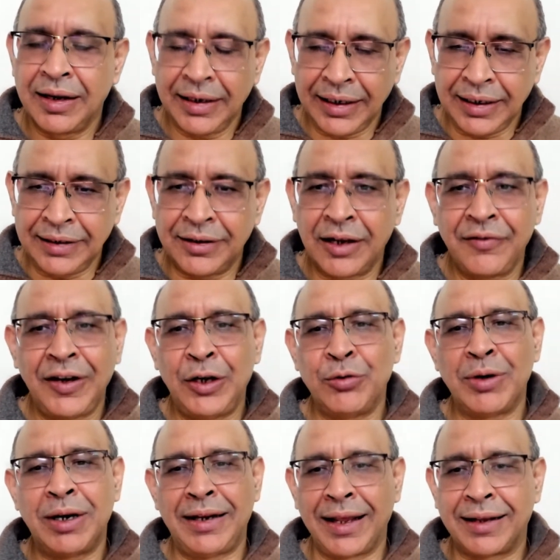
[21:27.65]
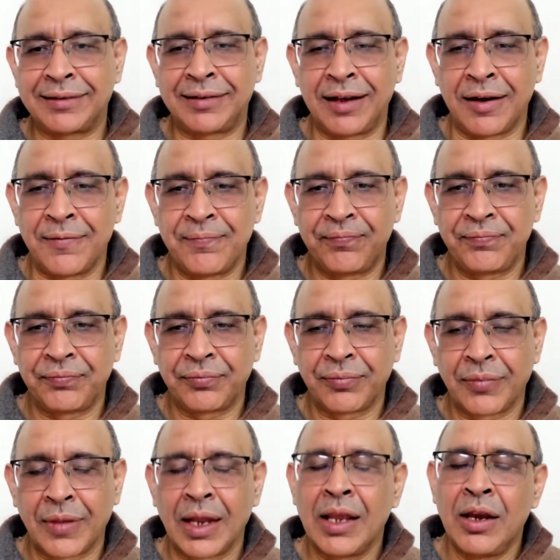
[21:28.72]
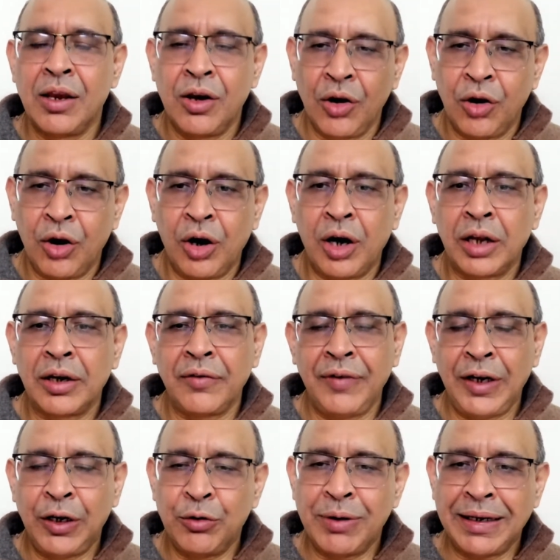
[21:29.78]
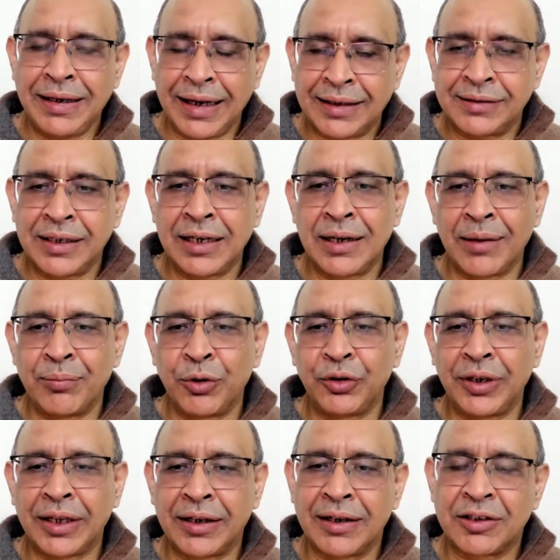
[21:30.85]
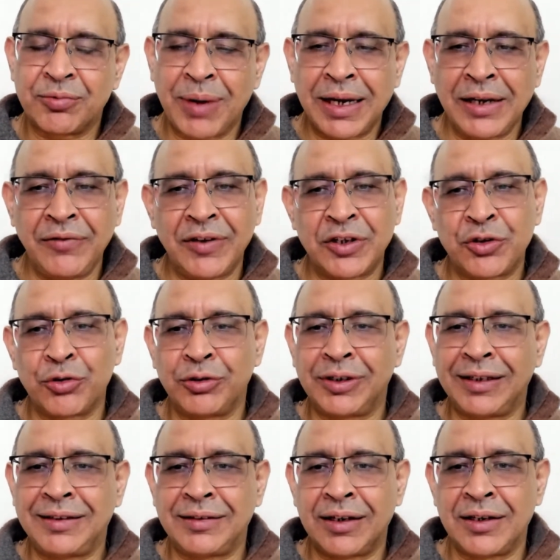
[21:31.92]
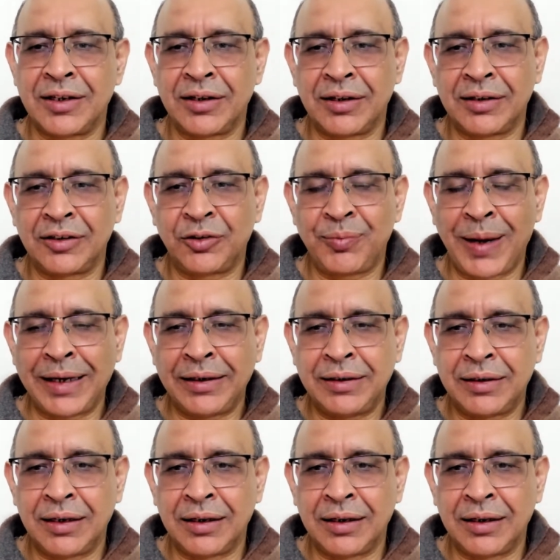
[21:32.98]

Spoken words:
Either we do a DEXA or we do an X-ray lumbosacral spine, which shows us a spine